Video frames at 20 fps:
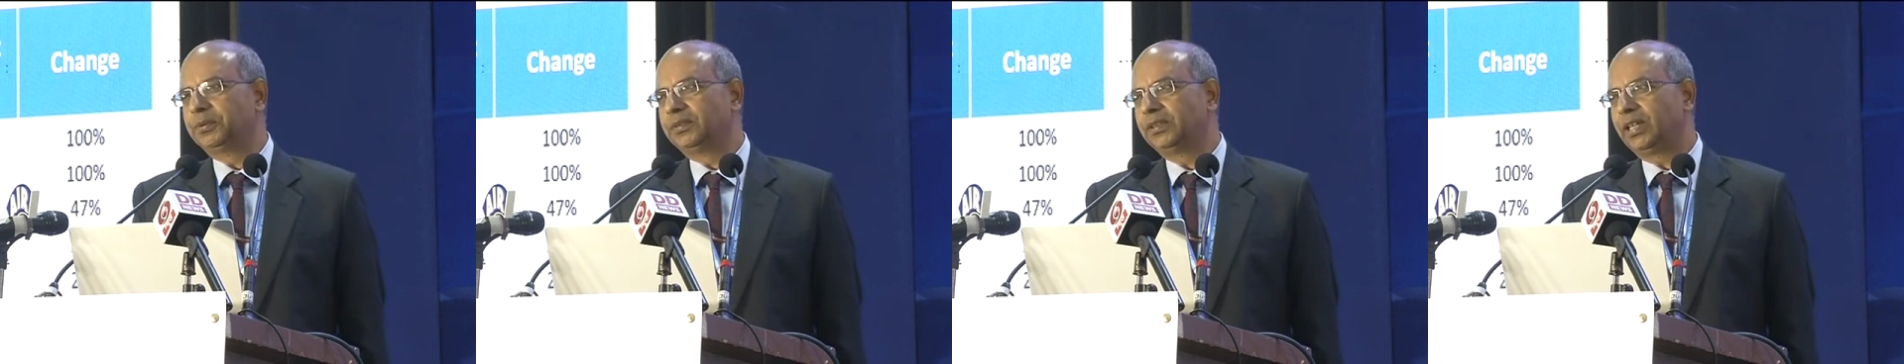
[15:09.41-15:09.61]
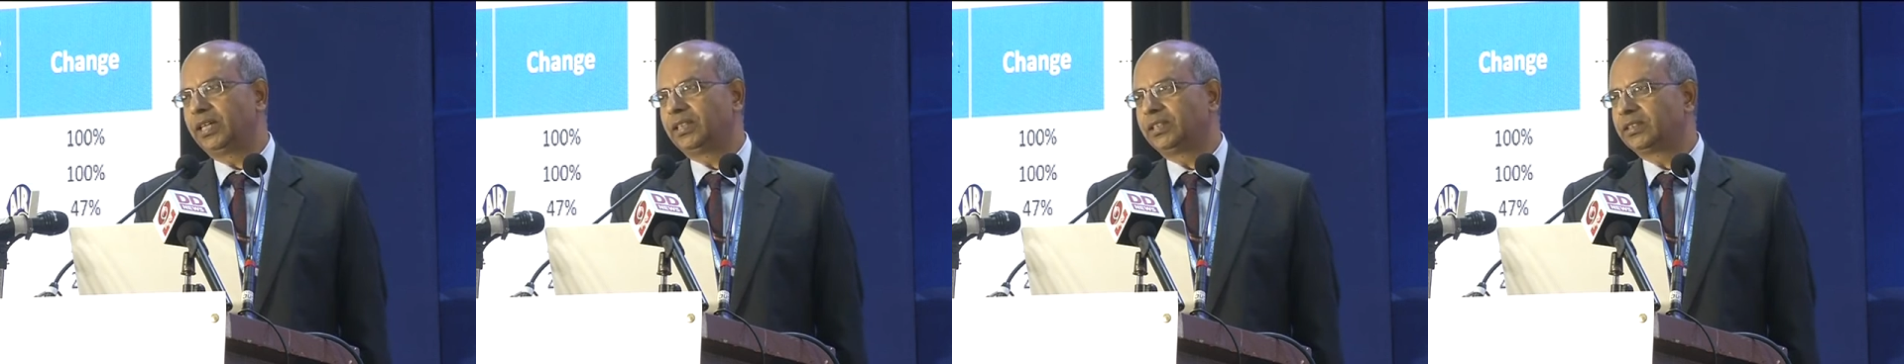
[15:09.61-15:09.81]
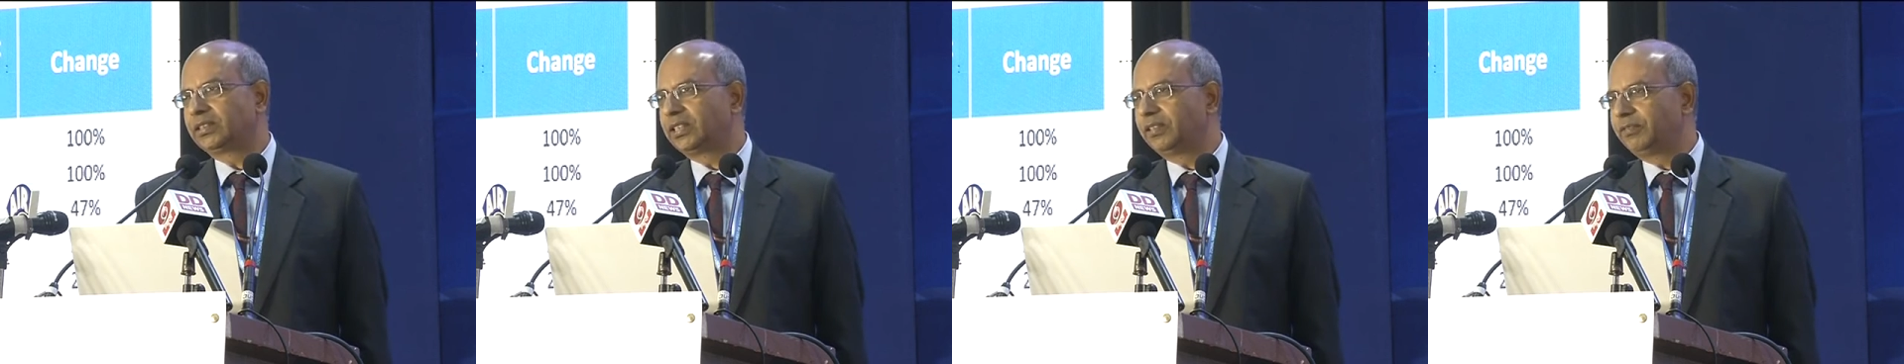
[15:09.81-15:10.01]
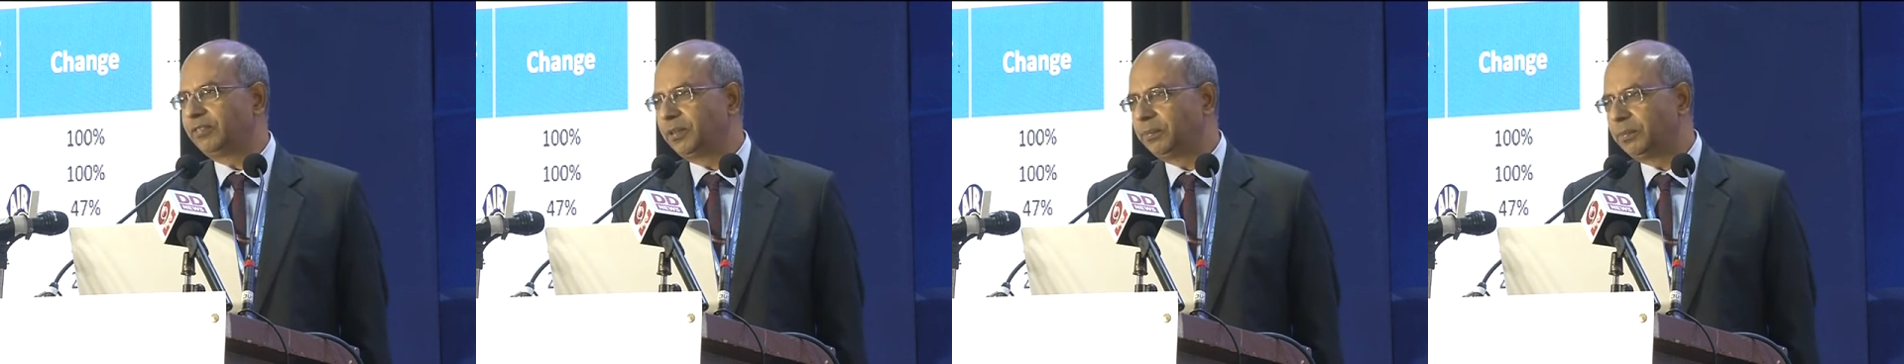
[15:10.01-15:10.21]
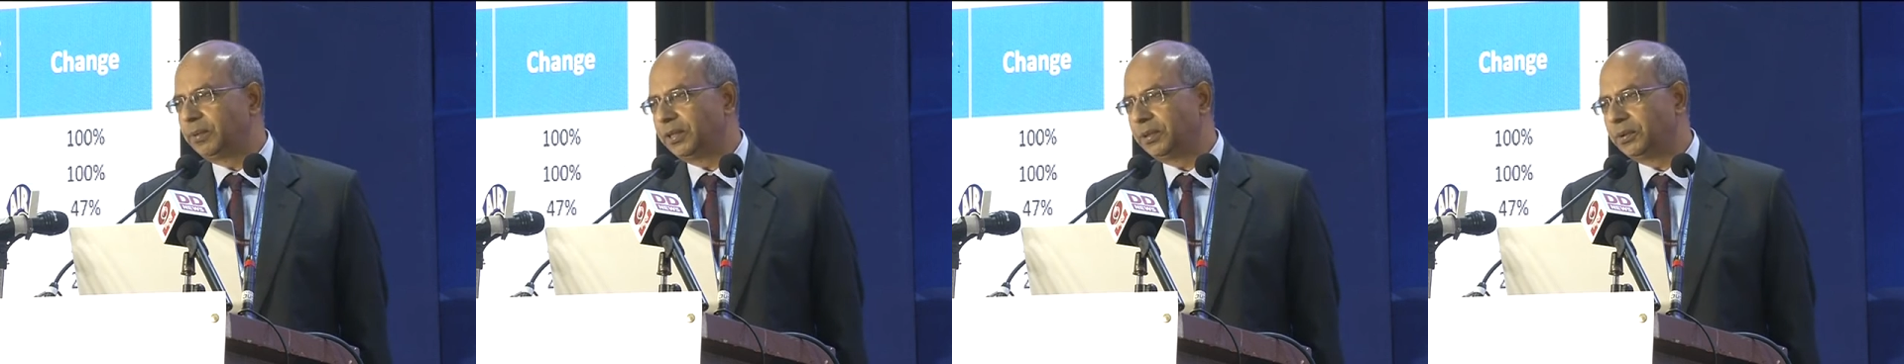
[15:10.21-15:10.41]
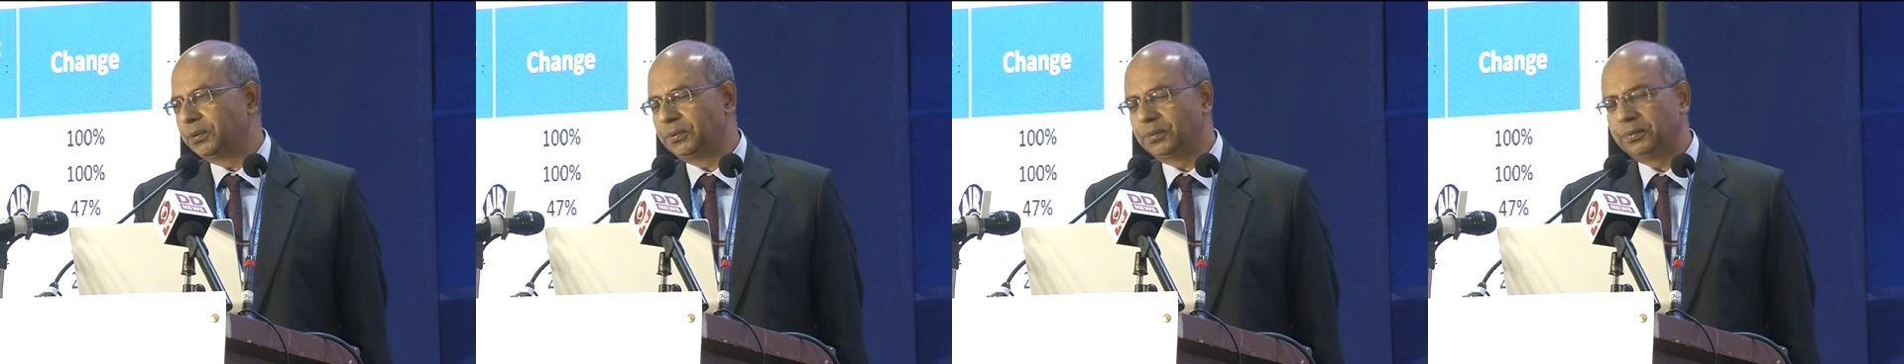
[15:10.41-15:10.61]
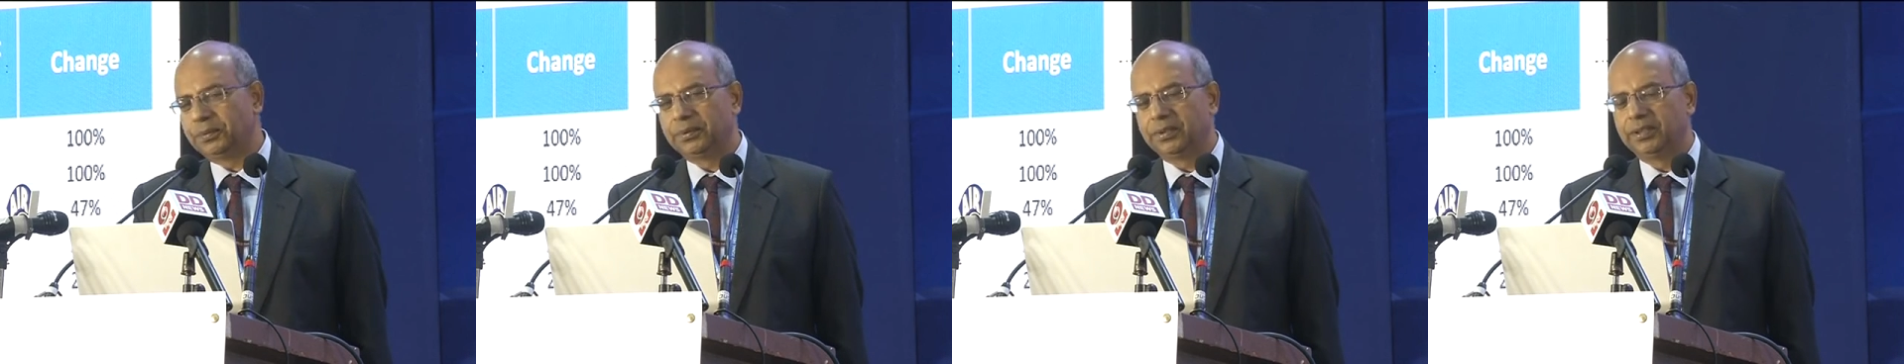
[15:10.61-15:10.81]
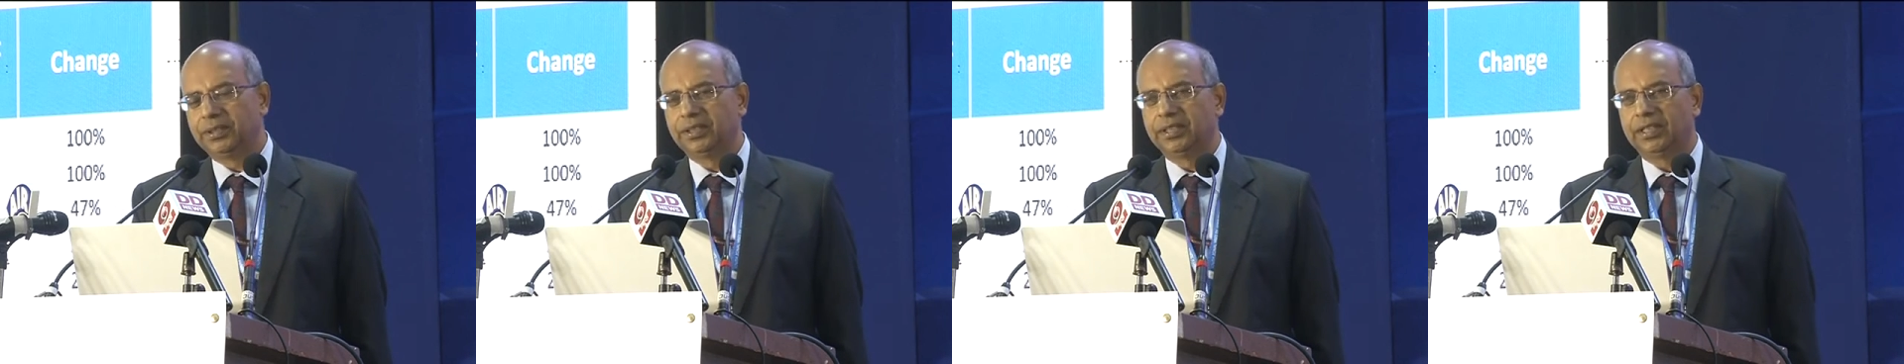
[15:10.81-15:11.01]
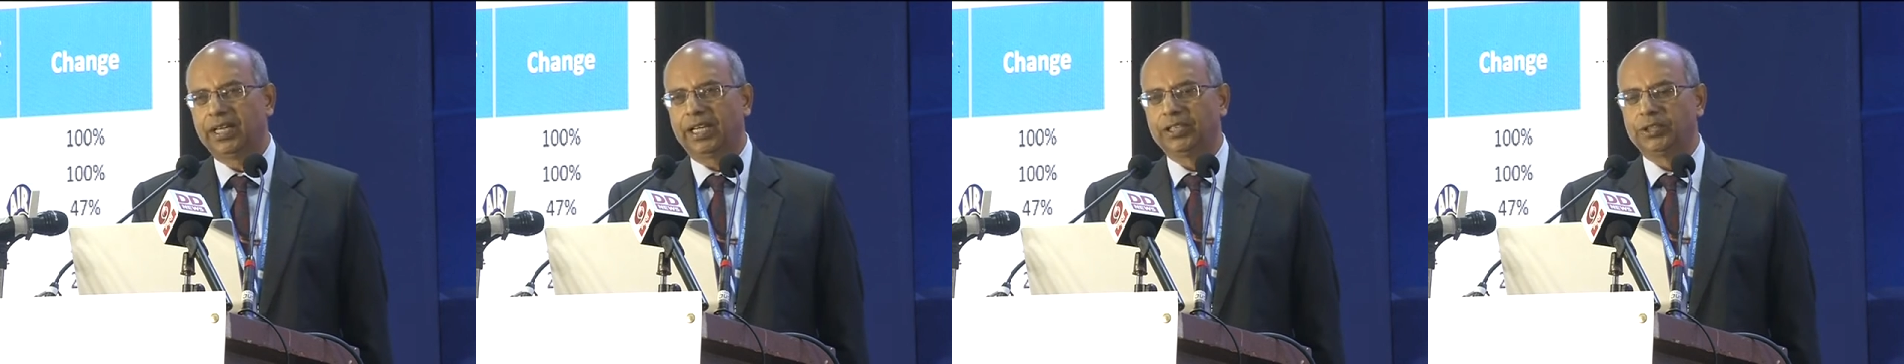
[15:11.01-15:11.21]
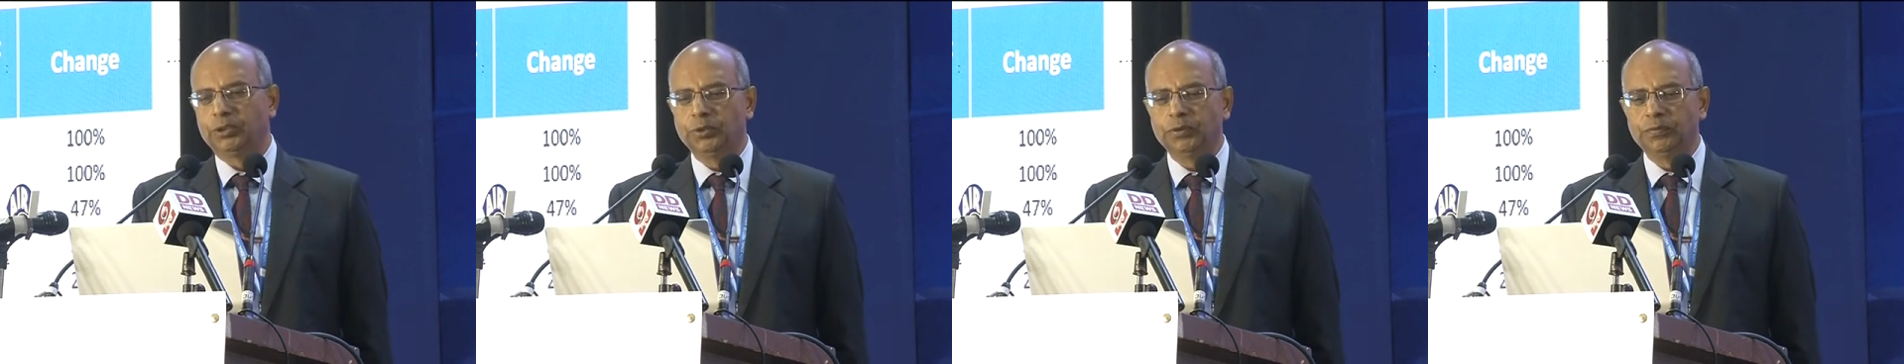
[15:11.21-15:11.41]
that is given by you,
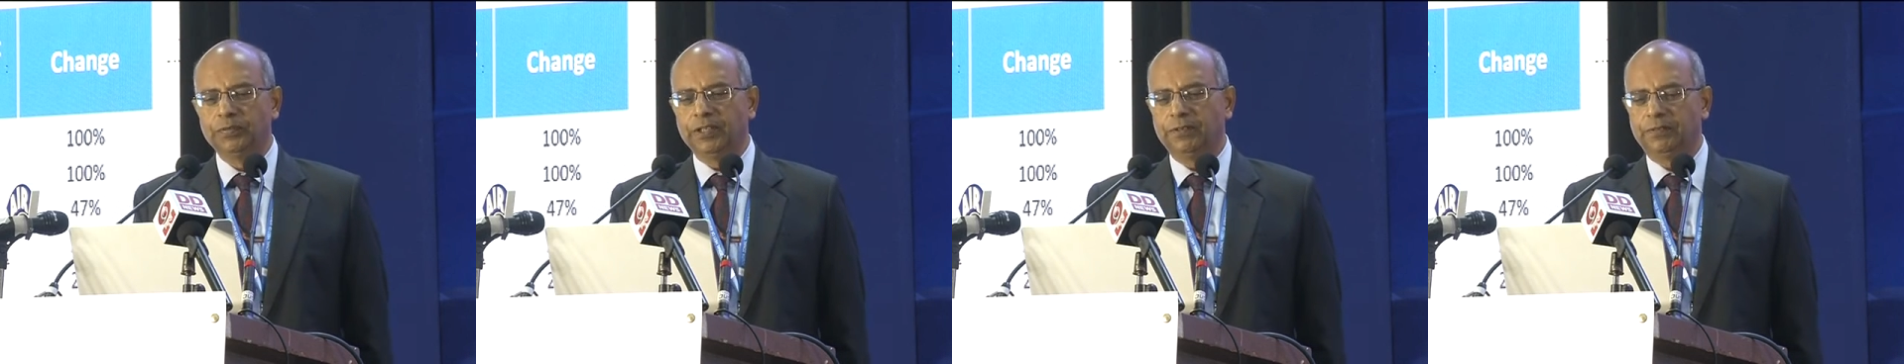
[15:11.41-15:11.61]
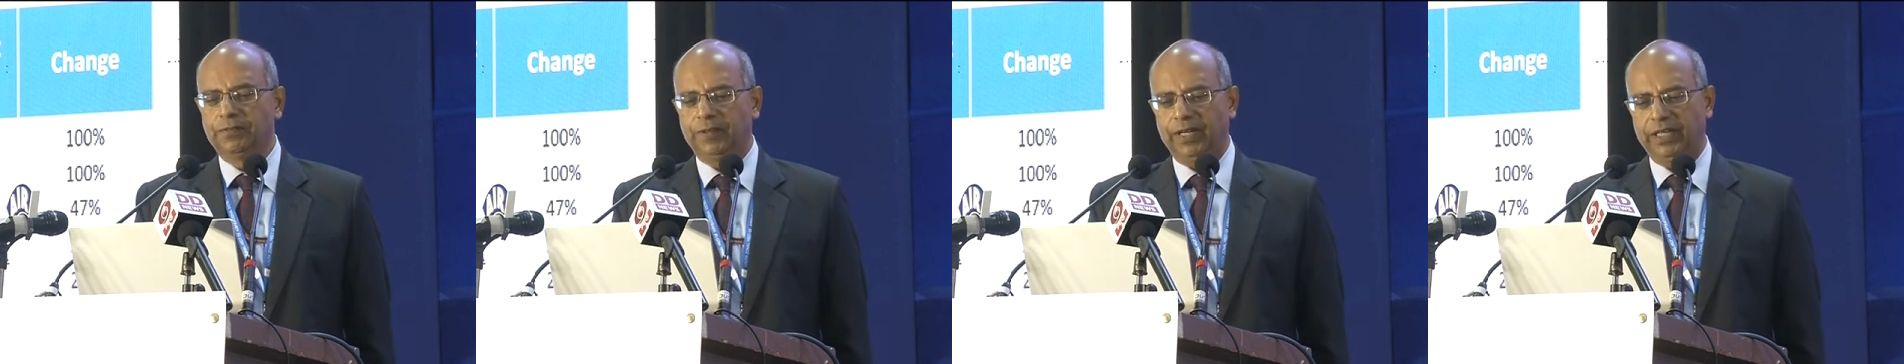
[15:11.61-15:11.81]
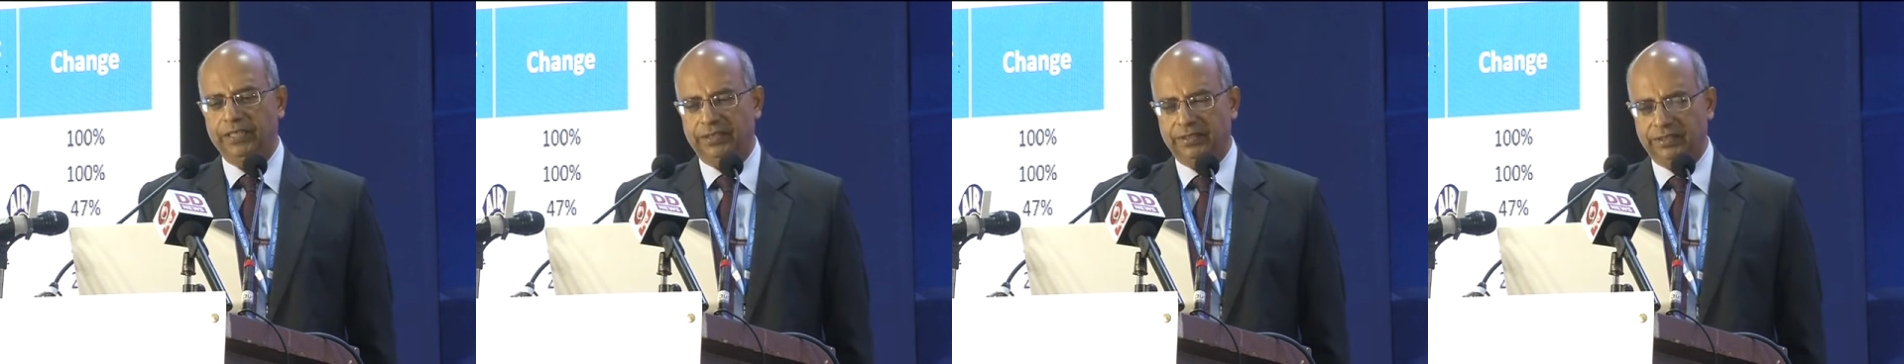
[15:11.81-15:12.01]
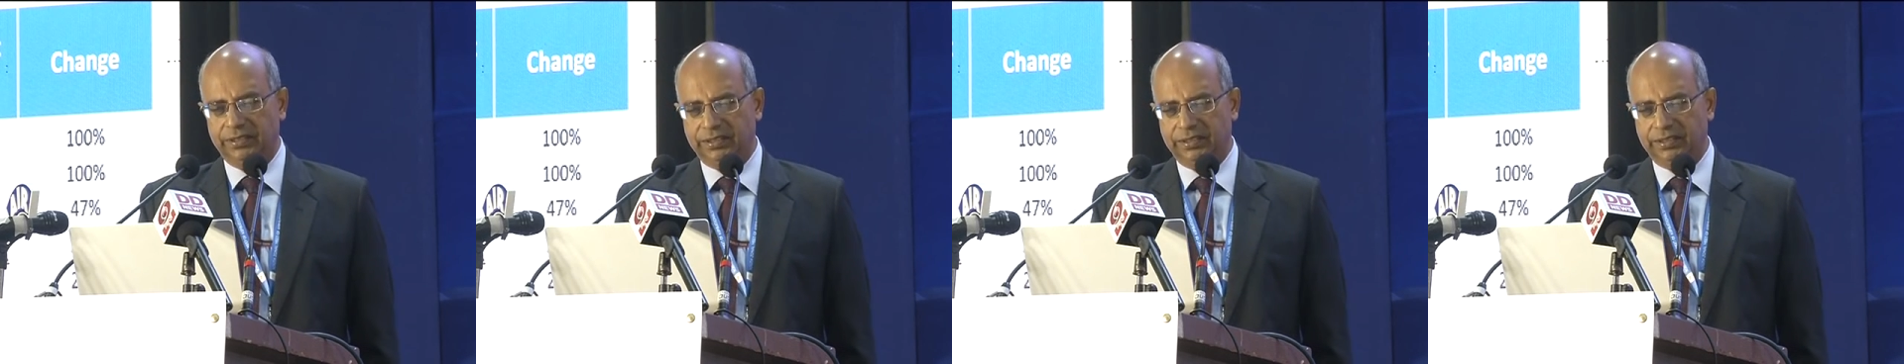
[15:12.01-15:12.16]
and you will find.